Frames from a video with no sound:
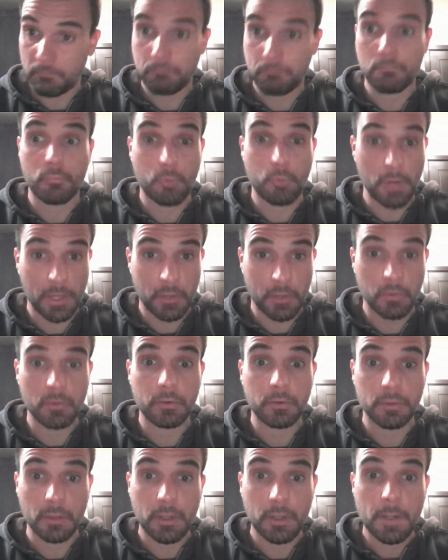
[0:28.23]
Pretty
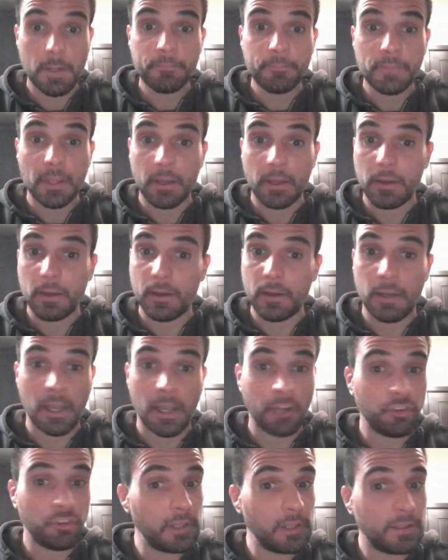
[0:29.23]
good.
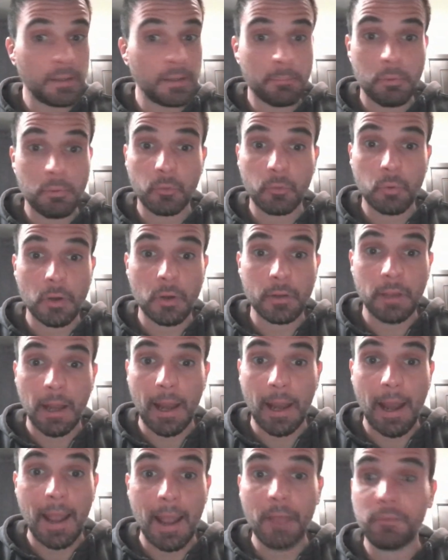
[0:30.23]
Agility +1.
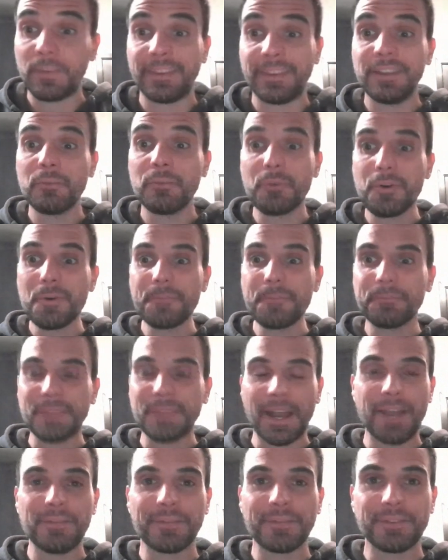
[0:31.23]
I have 0.
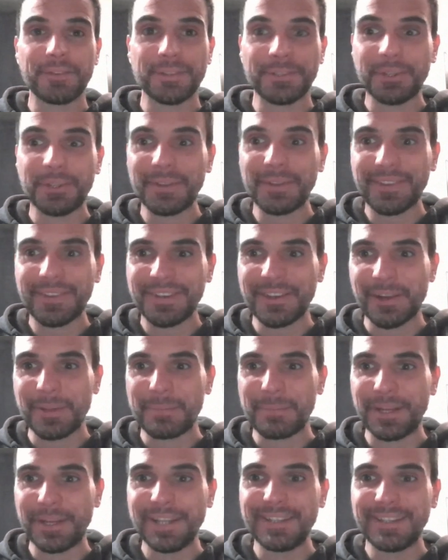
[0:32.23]
I have not a single
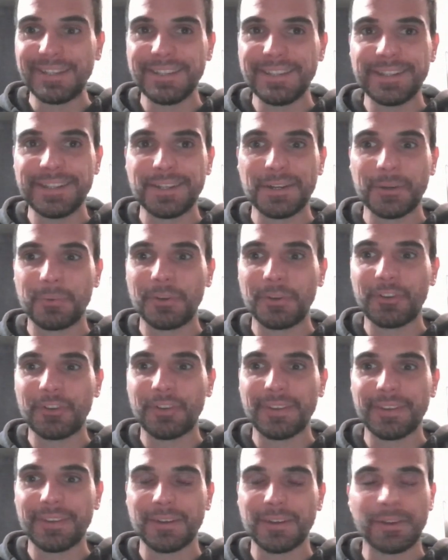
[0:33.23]
ability which
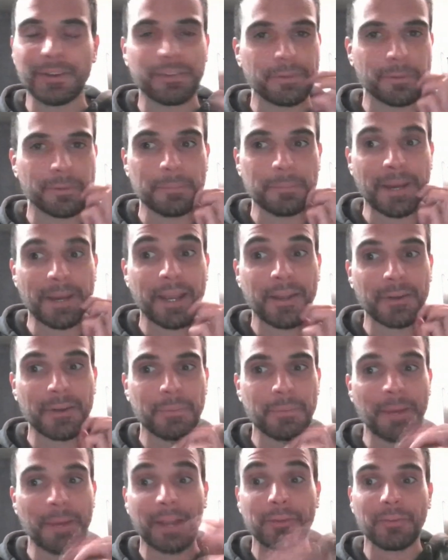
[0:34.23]
has got a
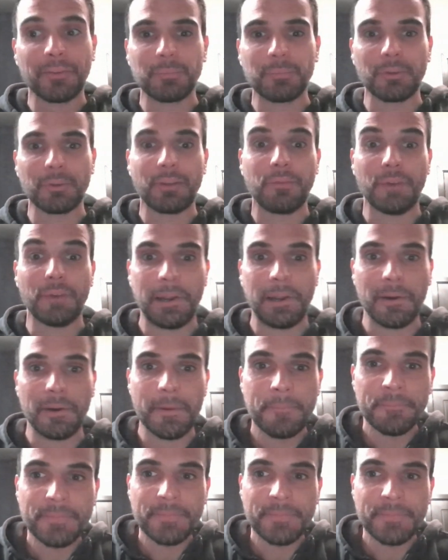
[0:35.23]
minus modifier.